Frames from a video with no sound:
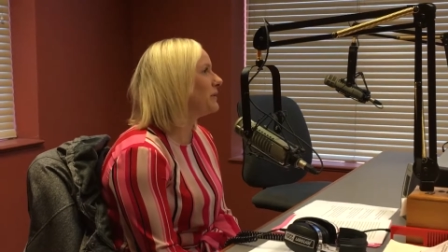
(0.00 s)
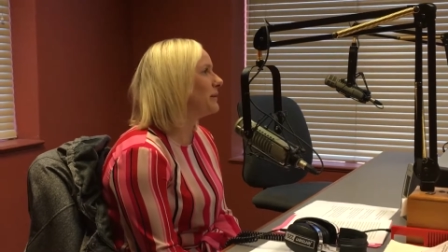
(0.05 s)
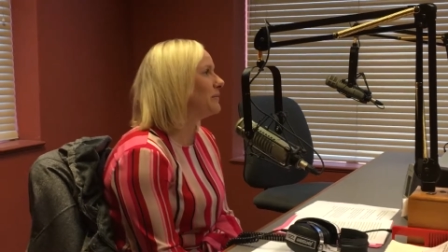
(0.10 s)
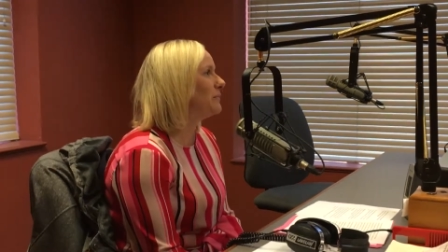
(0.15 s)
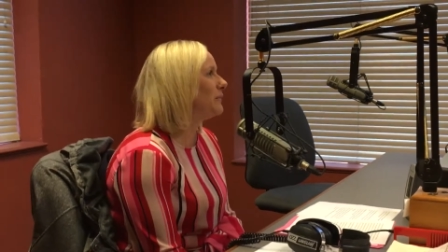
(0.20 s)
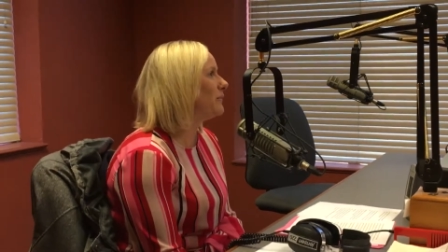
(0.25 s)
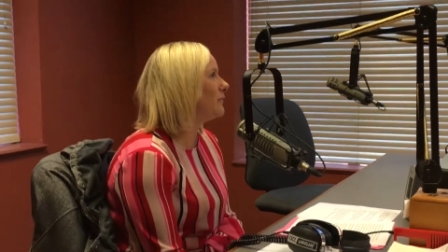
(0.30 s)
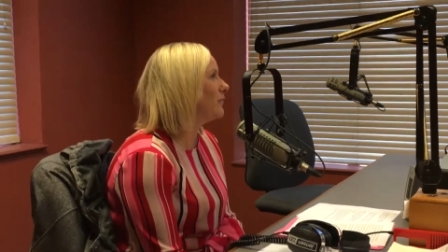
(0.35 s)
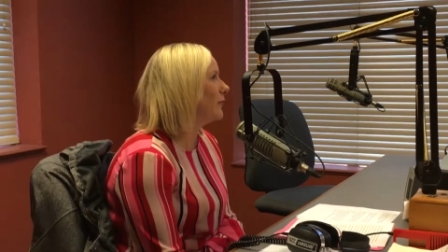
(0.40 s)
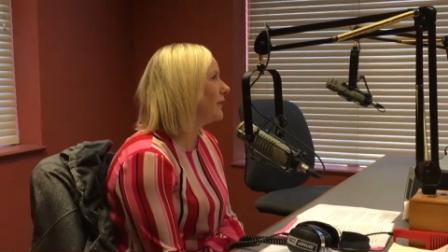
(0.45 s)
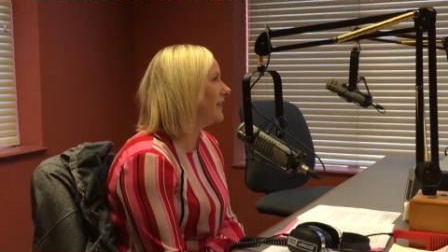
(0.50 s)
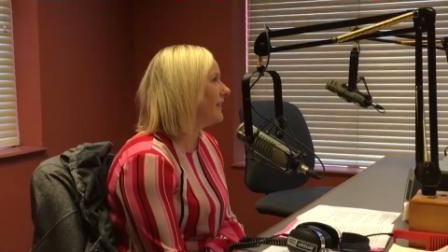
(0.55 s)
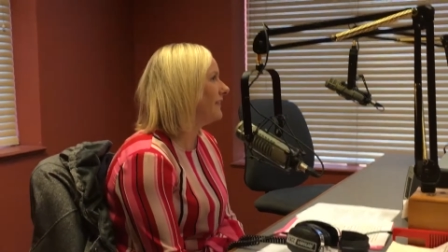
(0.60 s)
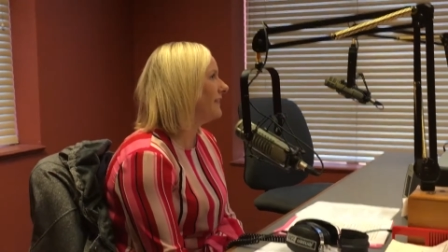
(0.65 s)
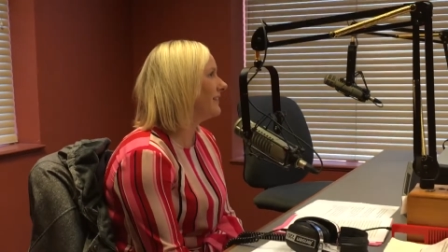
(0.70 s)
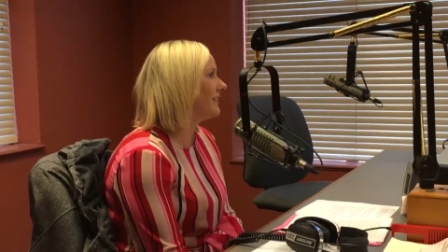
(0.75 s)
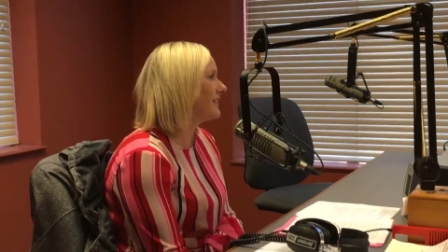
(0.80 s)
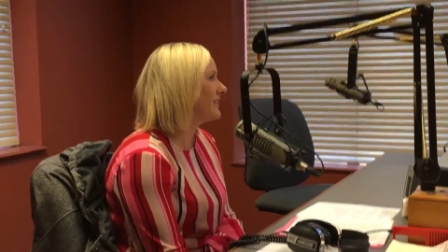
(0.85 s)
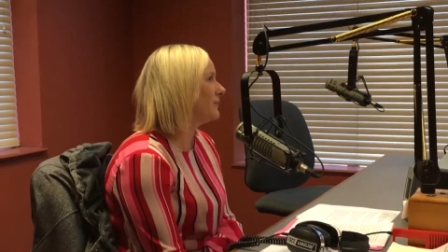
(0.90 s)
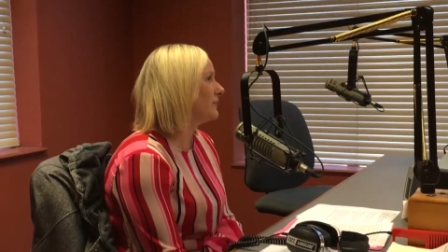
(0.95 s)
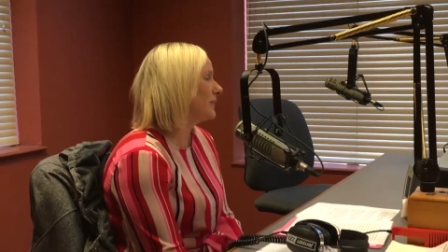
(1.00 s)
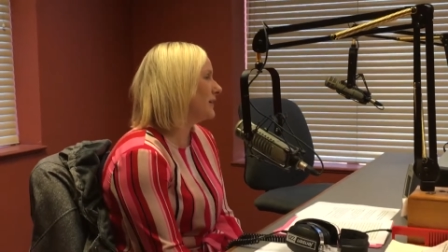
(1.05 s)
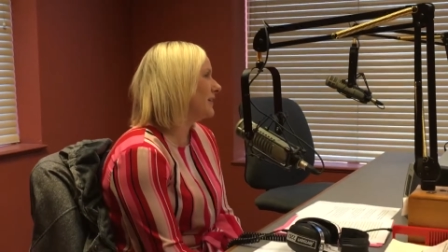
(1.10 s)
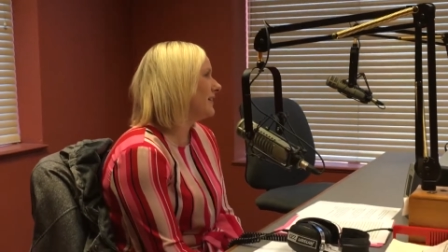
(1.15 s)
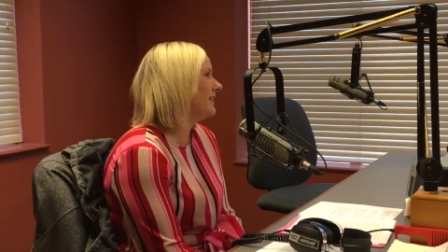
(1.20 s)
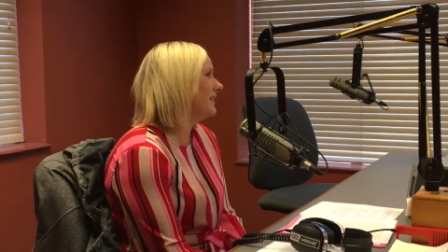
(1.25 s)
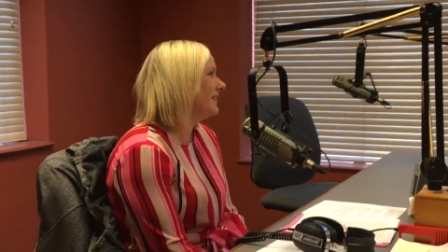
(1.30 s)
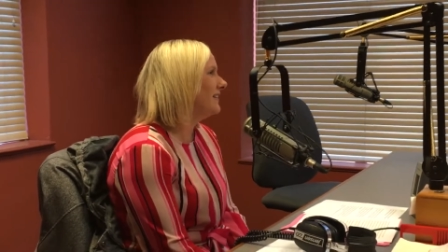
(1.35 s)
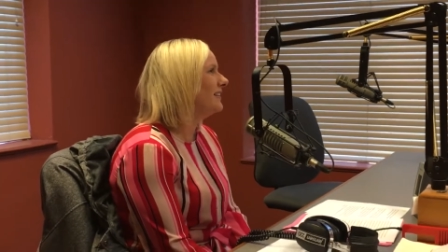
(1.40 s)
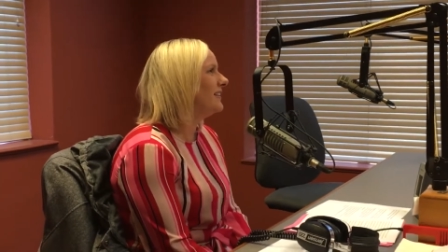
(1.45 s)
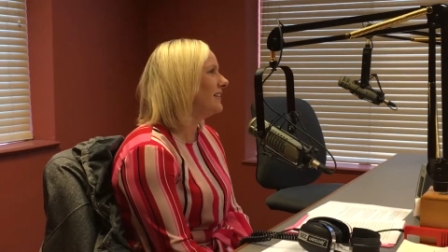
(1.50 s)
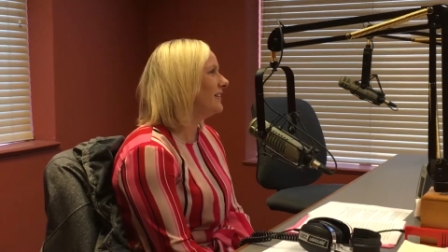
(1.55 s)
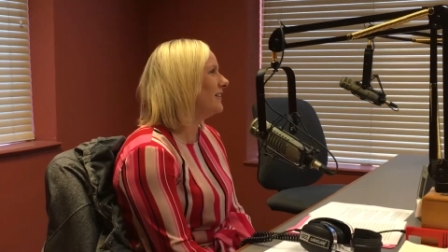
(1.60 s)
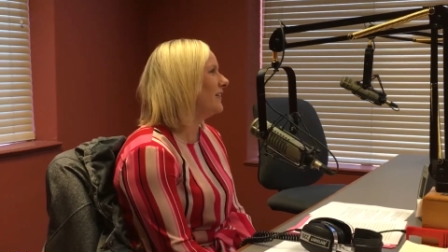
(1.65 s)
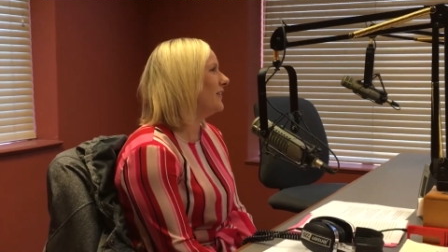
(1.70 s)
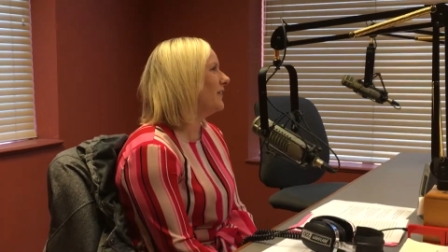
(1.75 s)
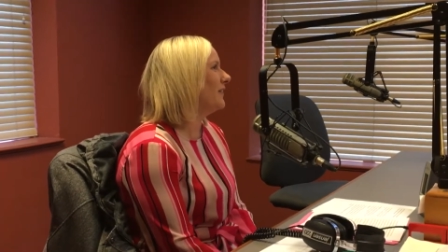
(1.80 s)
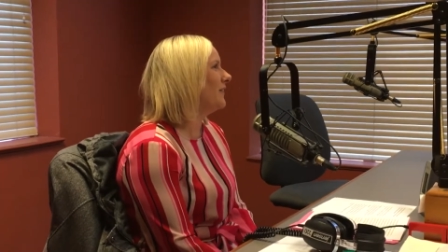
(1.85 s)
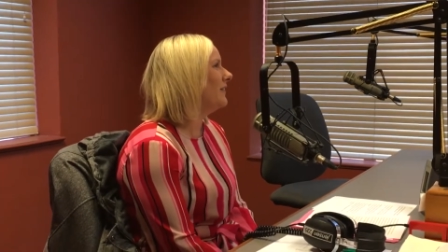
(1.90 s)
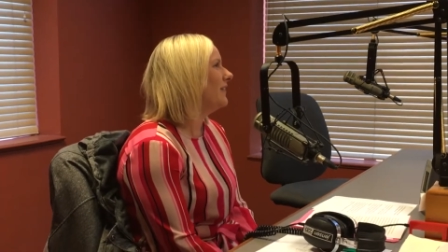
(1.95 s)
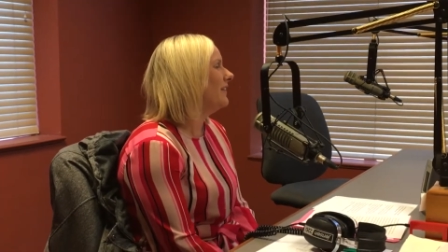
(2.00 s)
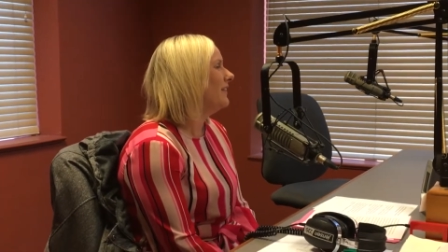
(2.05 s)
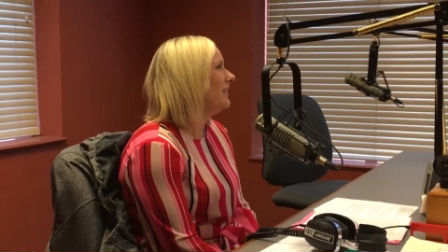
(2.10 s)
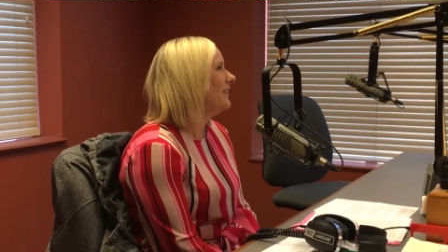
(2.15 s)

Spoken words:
them beforehand because you know,